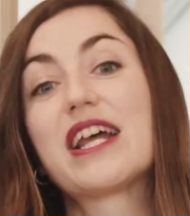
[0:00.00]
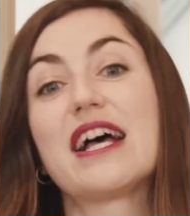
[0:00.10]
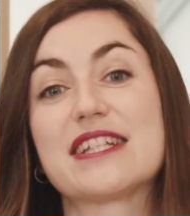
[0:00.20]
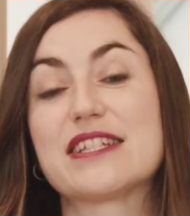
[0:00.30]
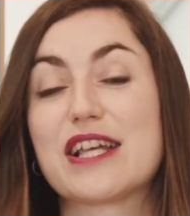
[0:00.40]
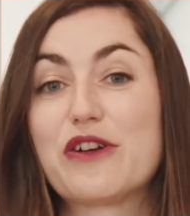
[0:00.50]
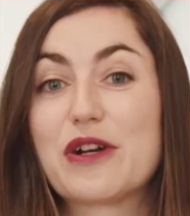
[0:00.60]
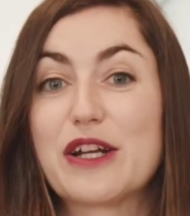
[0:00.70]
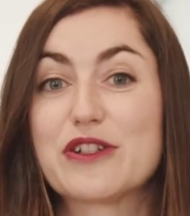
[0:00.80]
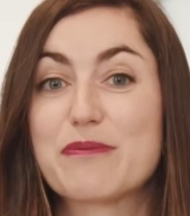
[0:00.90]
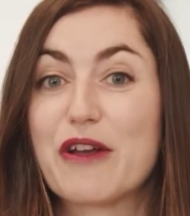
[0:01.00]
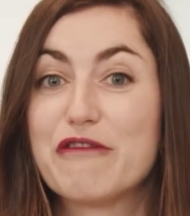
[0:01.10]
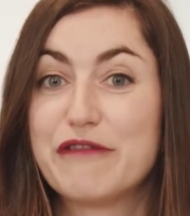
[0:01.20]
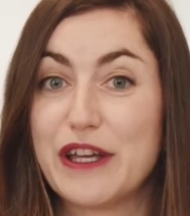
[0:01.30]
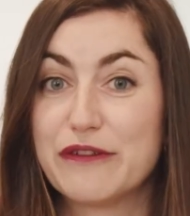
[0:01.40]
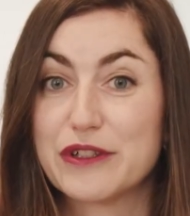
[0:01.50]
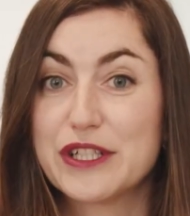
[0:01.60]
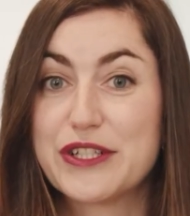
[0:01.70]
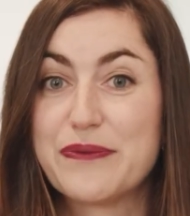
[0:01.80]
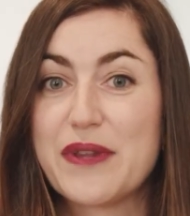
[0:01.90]
as I said earlier, is my
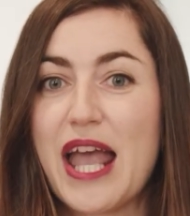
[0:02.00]
favorite,